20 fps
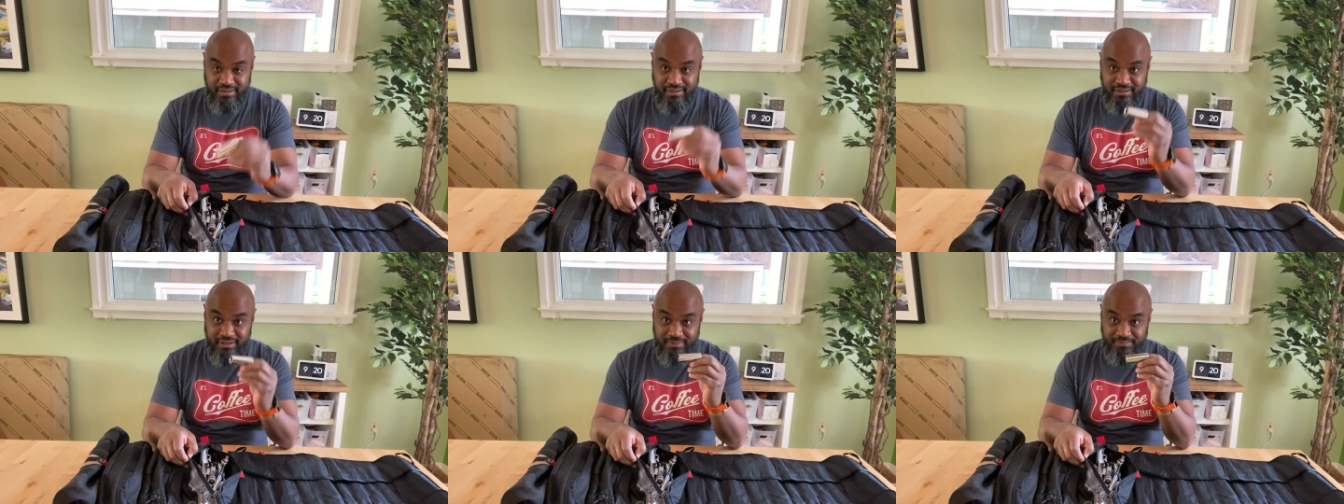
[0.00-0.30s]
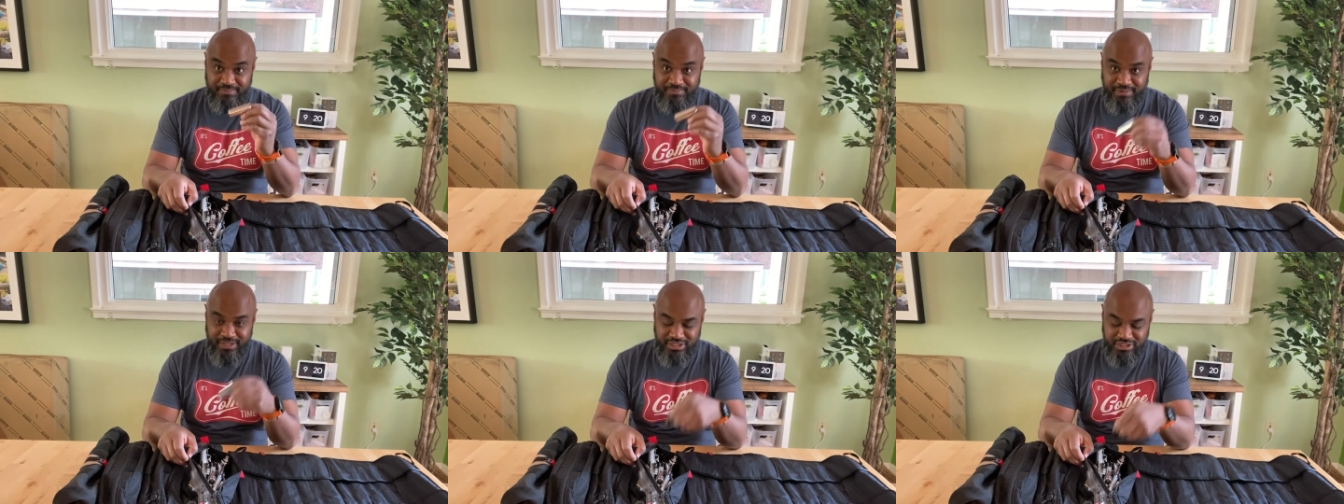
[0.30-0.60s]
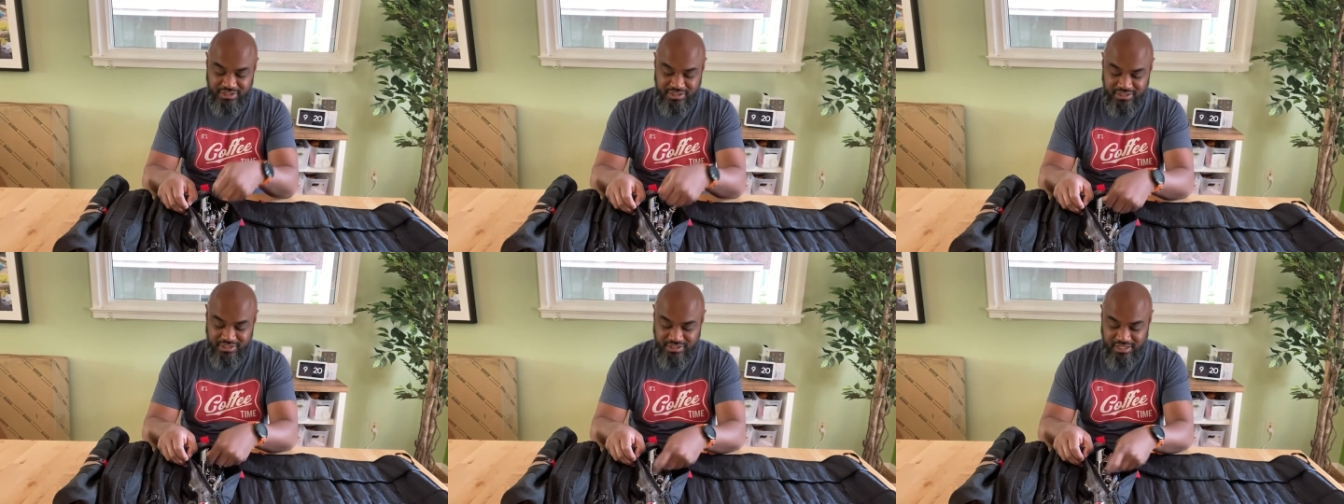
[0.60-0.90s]
a bunch
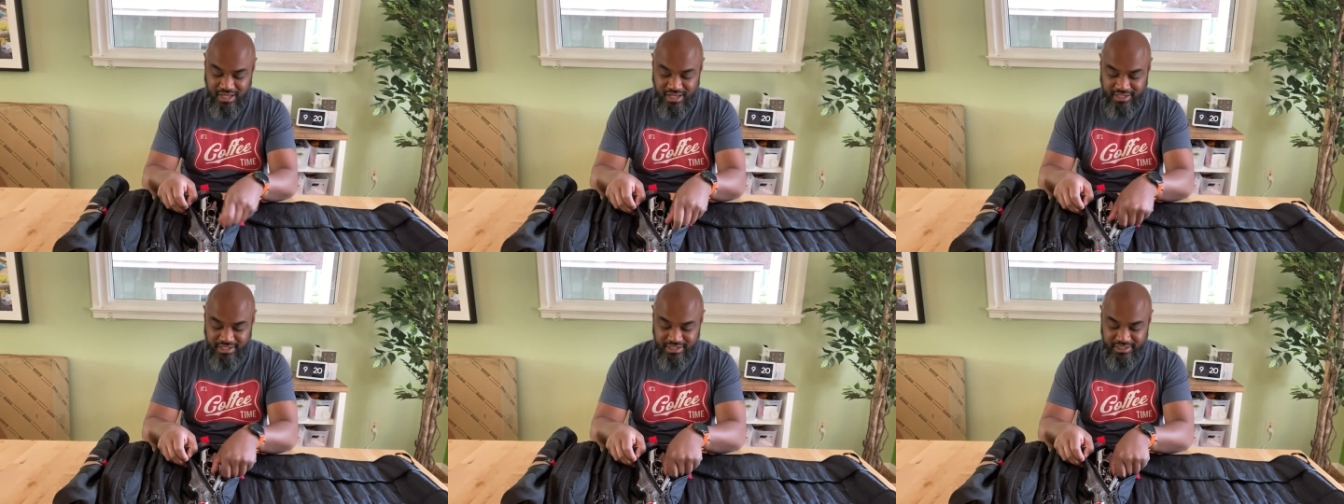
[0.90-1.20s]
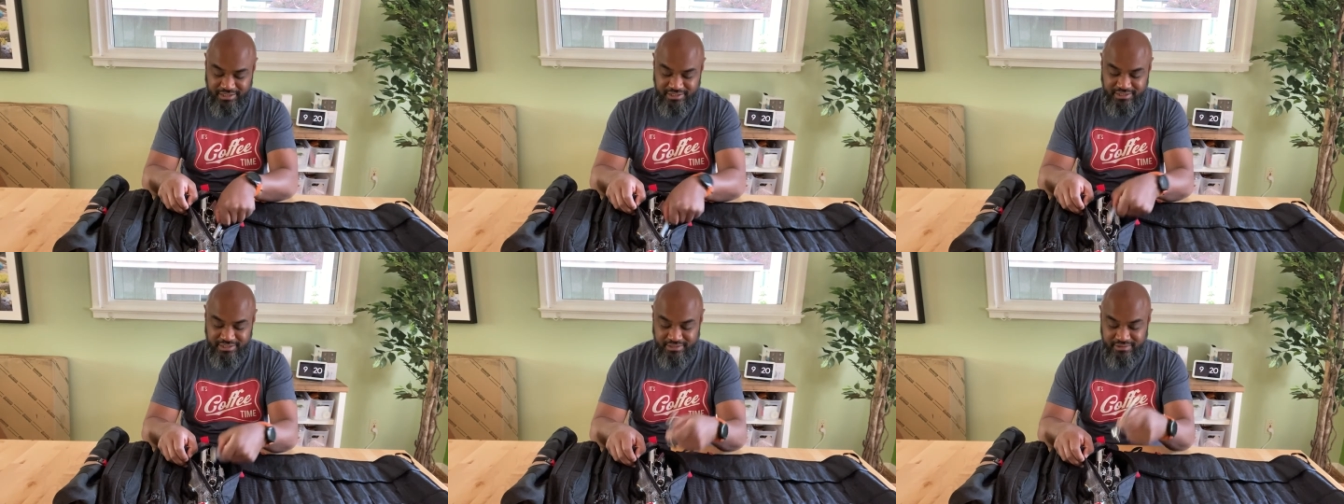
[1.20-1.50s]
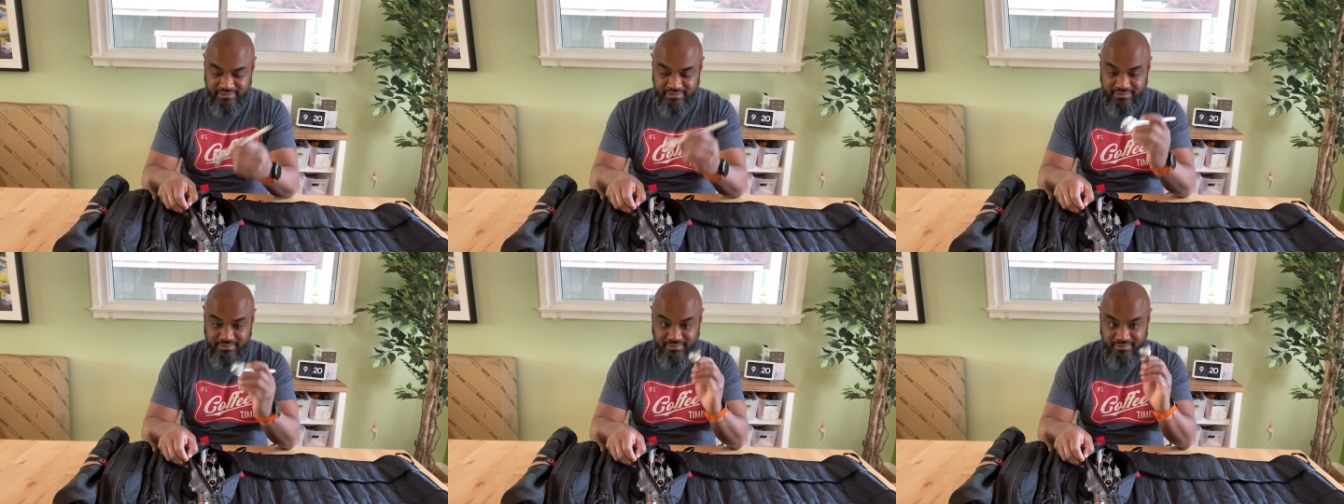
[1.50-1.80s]
of sockets
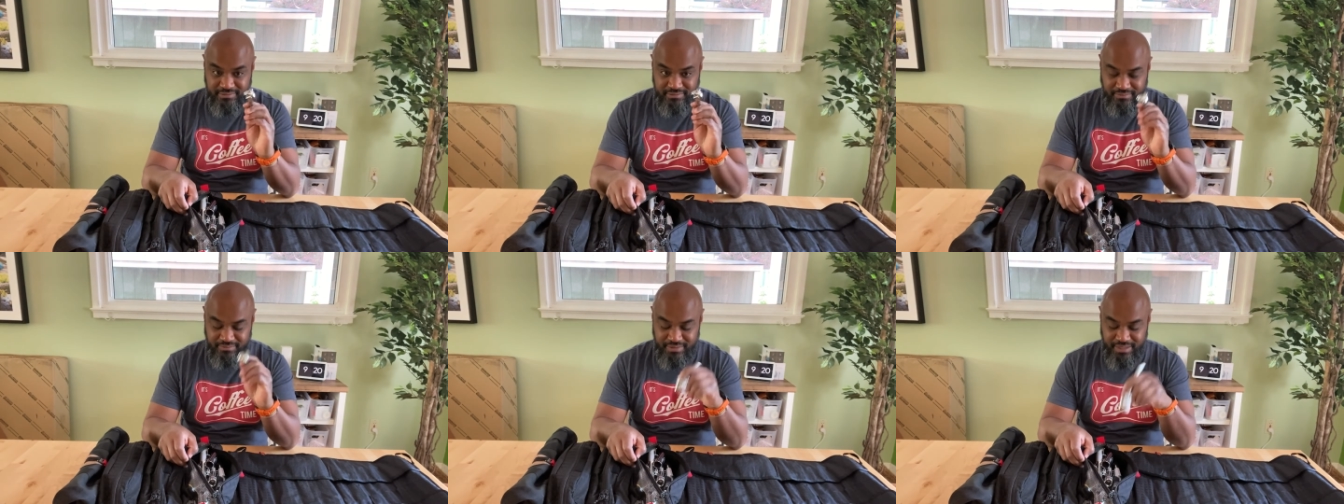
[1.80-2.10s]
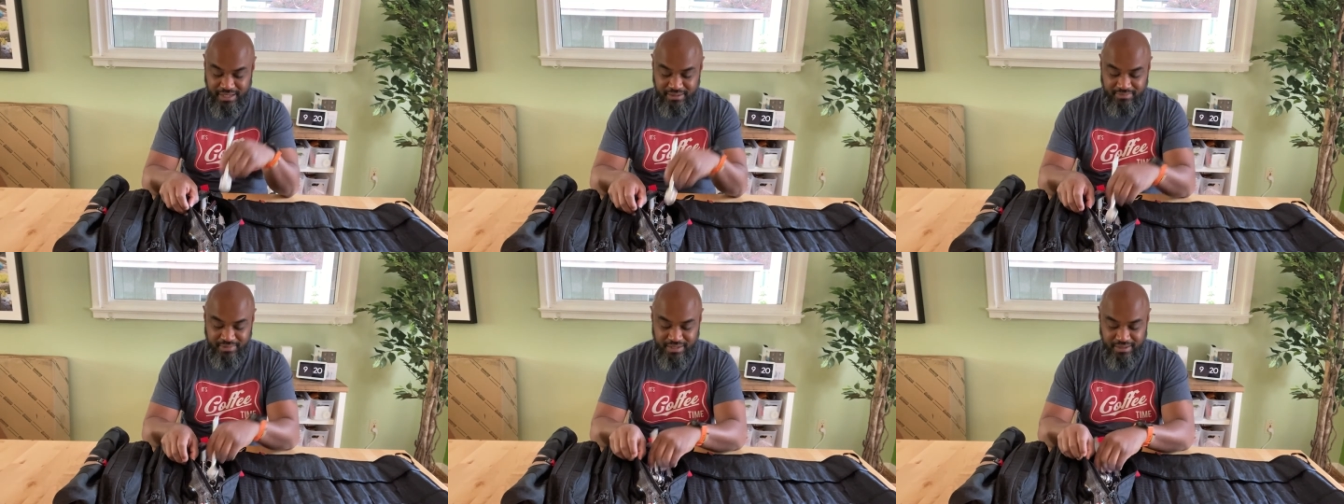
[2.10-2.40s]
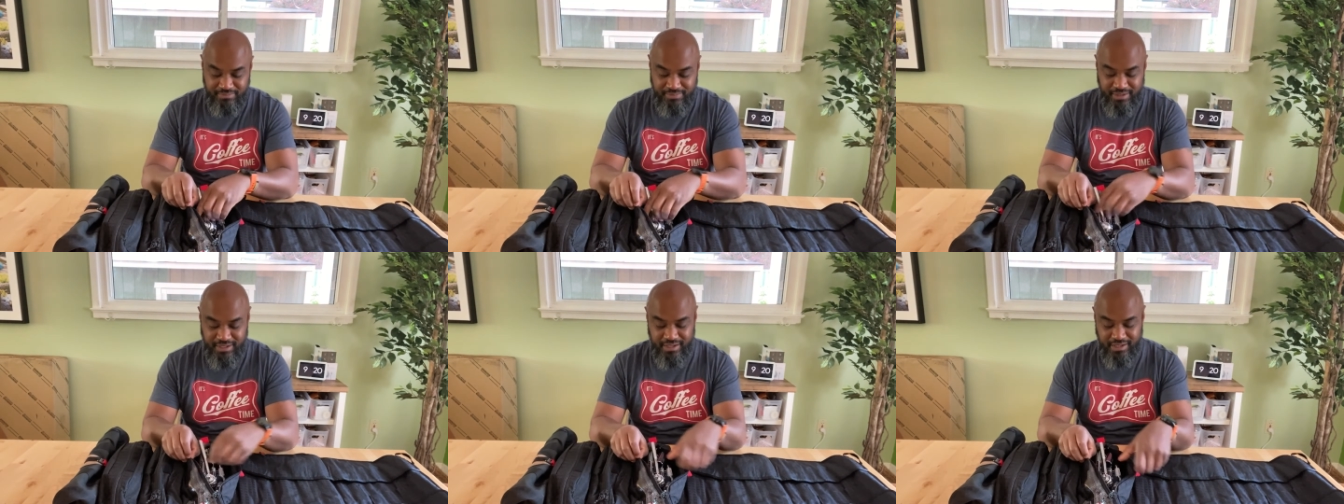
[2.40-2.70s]
and blah,
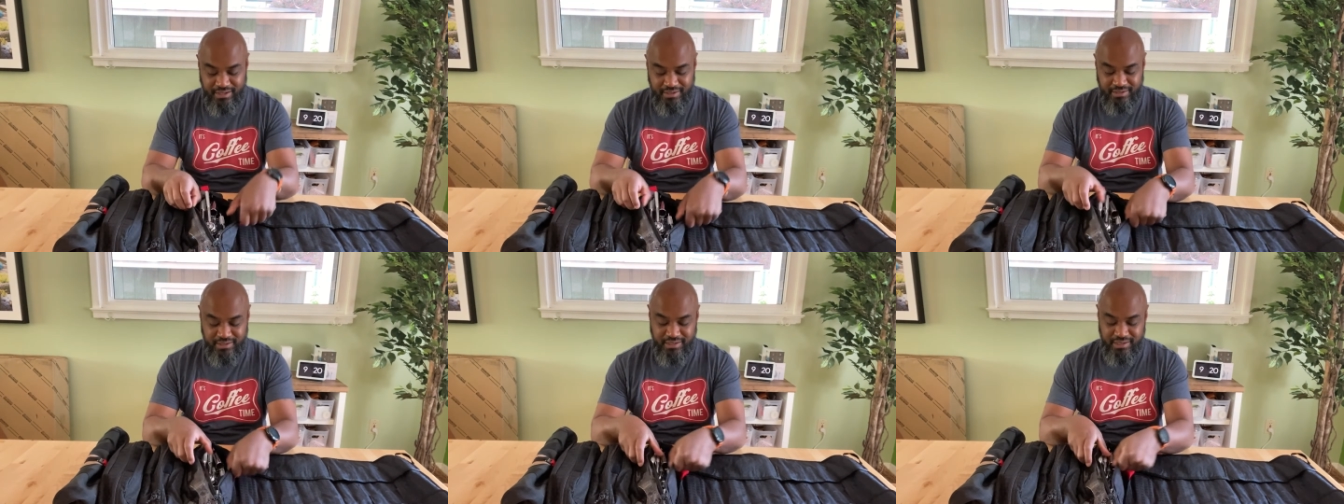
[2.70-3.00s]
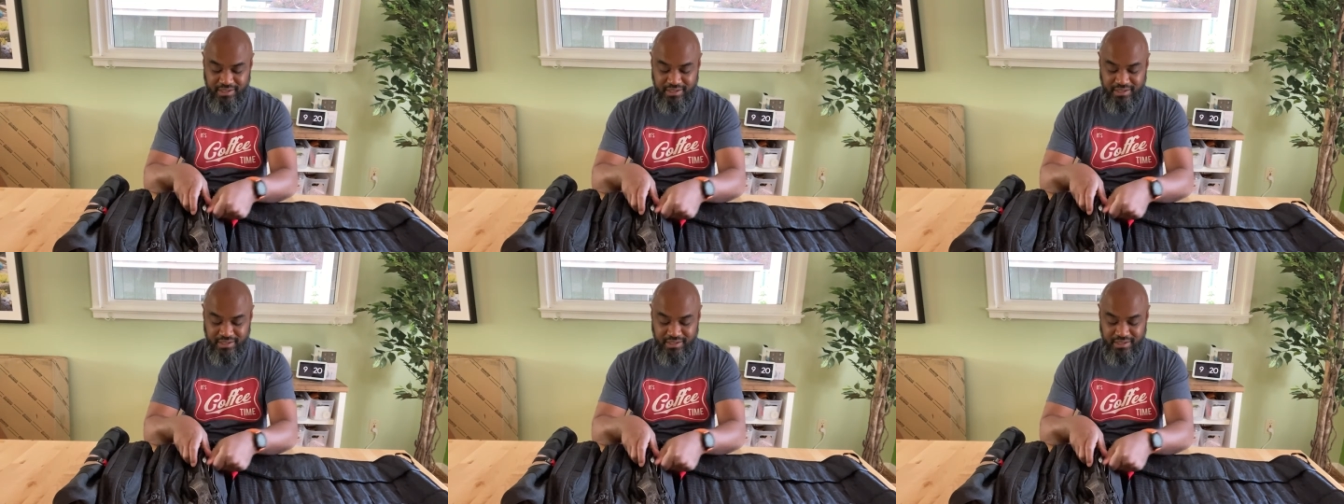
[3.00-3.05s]
blah, blah.